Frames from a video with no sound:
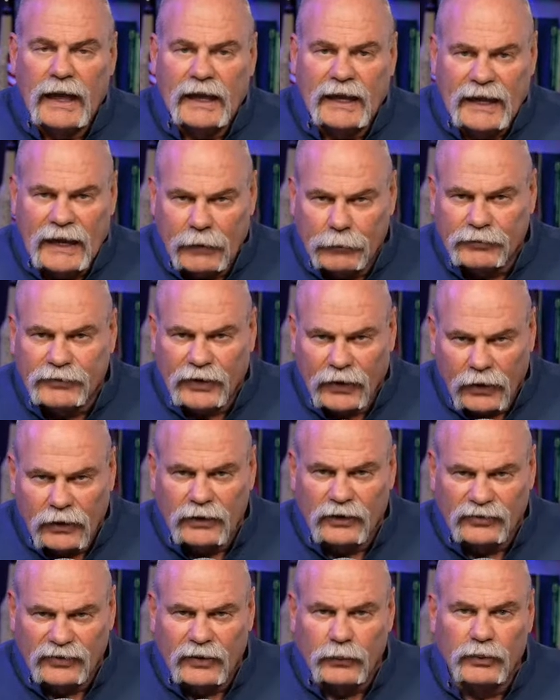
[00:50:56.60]
He kept
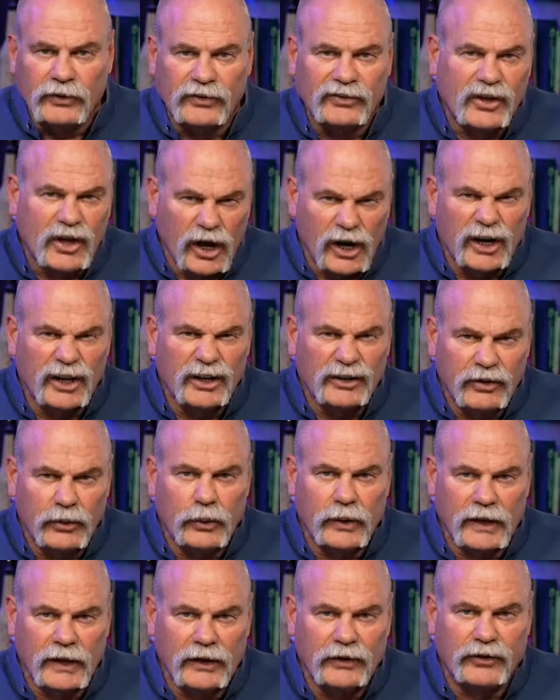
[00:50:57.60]
telling us he was going to
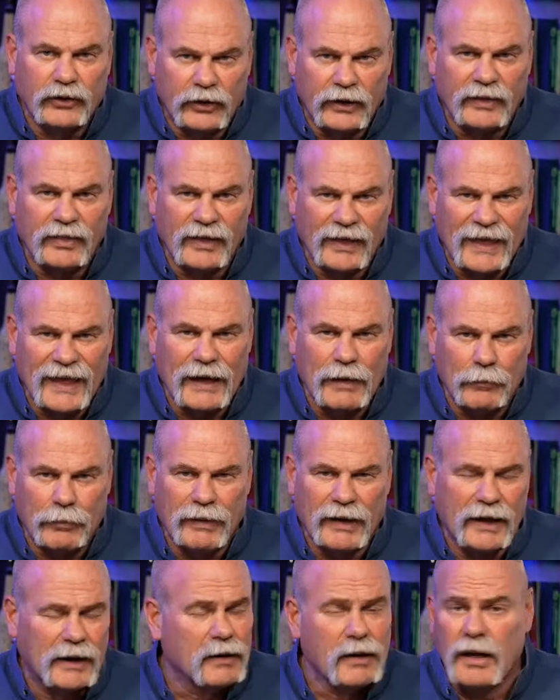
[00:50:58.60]
do it during the
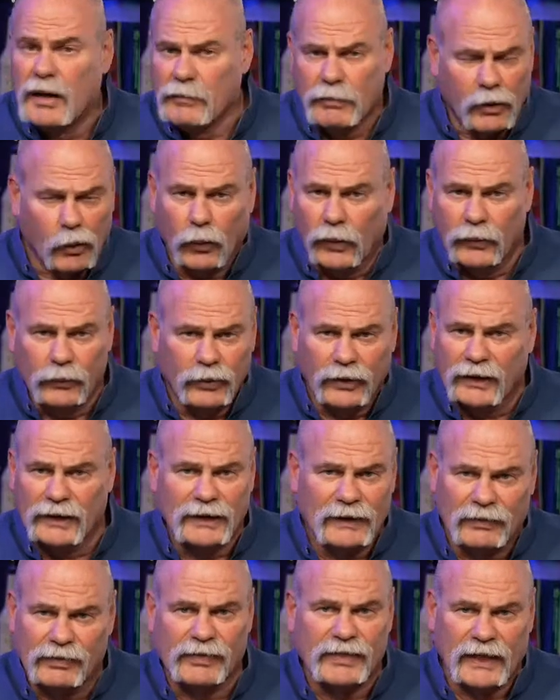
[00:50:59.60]
campaign, but we
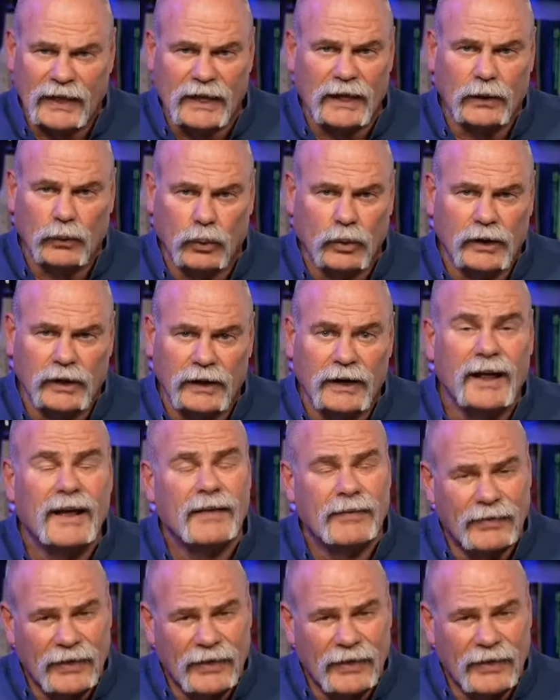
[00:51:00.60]
really didn't think he would.